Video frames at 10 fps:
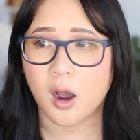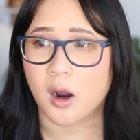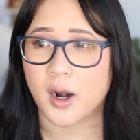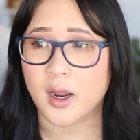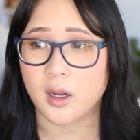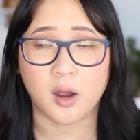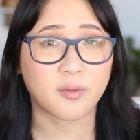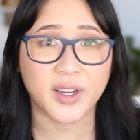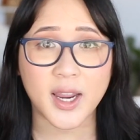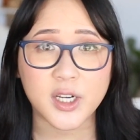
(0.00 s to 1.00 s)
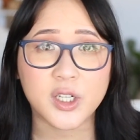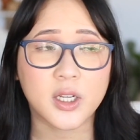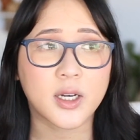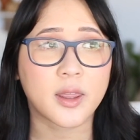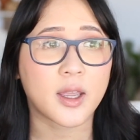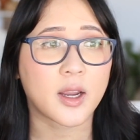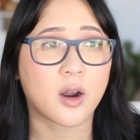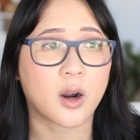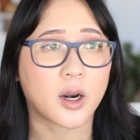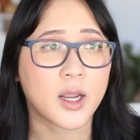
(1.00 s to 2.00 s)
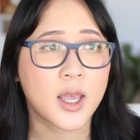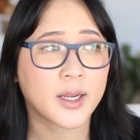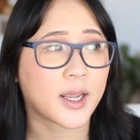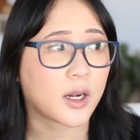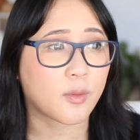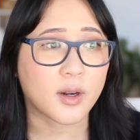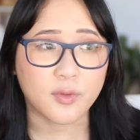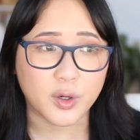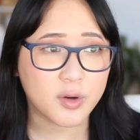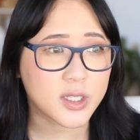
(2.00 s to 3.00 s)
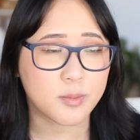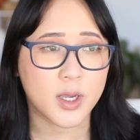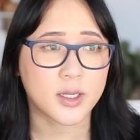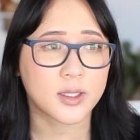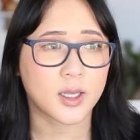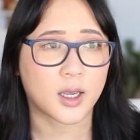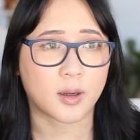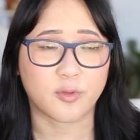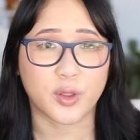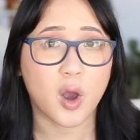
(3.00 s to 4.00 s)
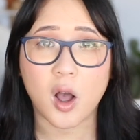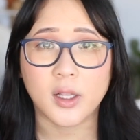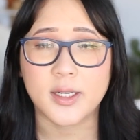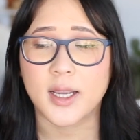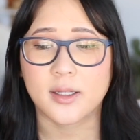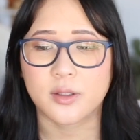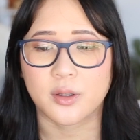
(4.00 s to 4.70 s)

are on vacation, they are getting ready for Christmas, um, for the holidays.